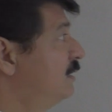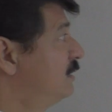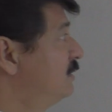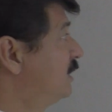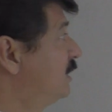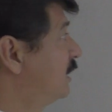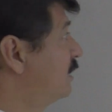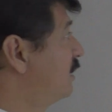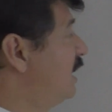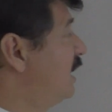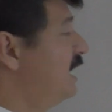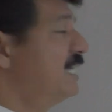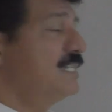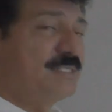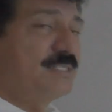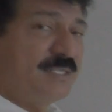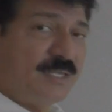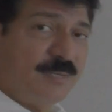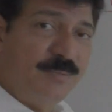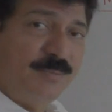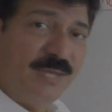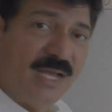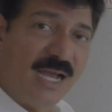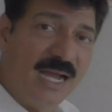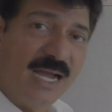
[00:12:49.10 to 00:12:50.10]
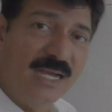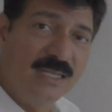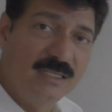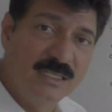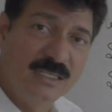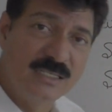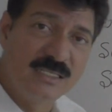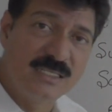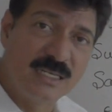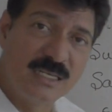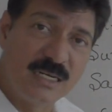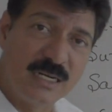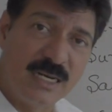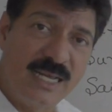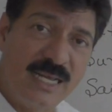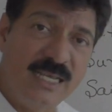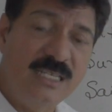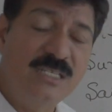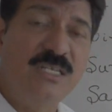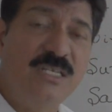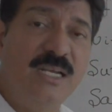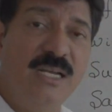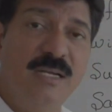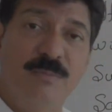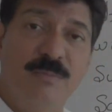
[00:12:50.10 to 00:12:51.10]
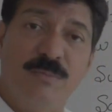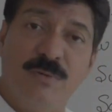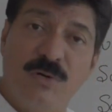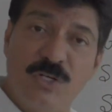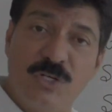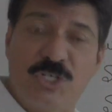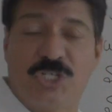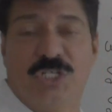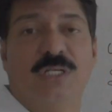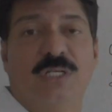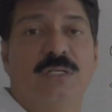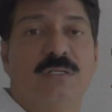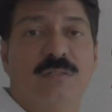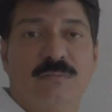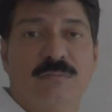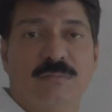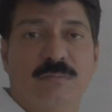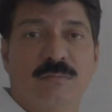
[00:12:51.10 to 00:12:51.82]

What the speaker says: the concept behind this rest and motion?